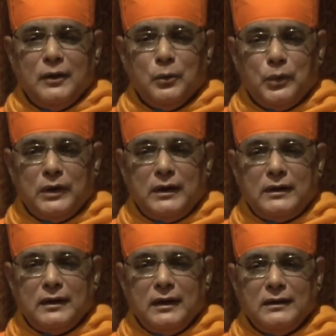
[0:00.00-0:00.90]

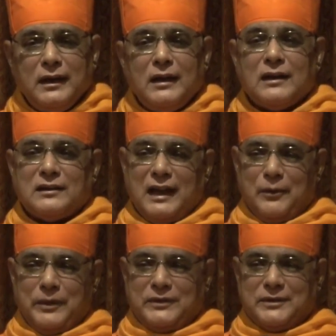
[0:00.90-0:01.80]
word in the English
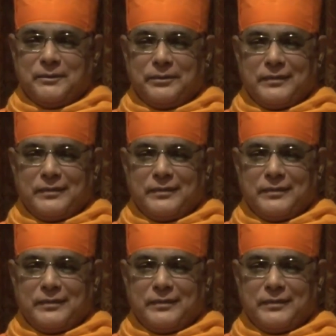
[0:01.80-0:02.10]
language?